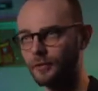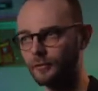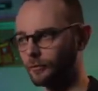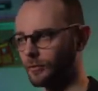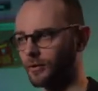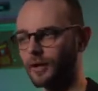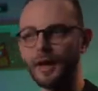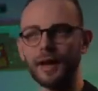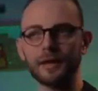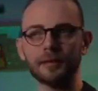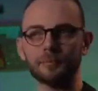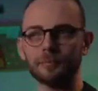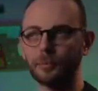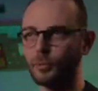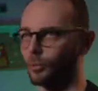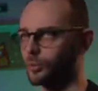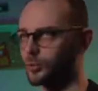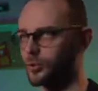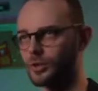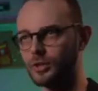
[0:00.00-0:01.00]
land
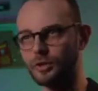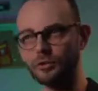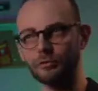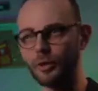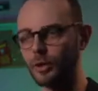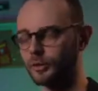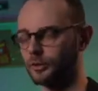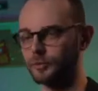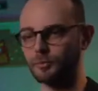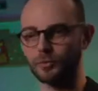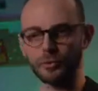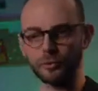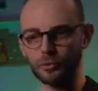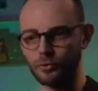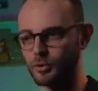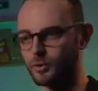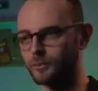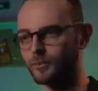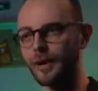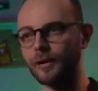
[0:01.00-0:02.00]
pollution, water
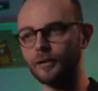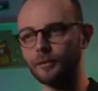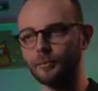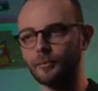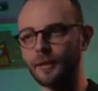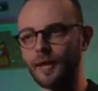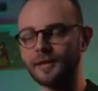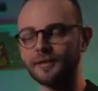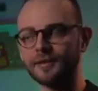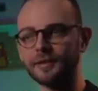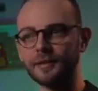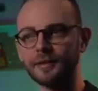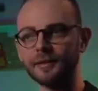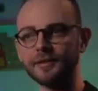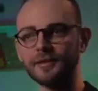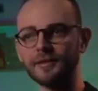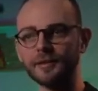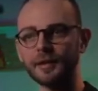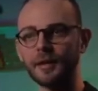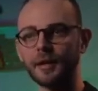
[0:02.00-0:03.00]
pollution,
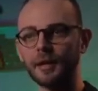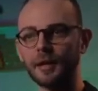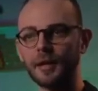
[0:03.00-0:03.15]
microplastics.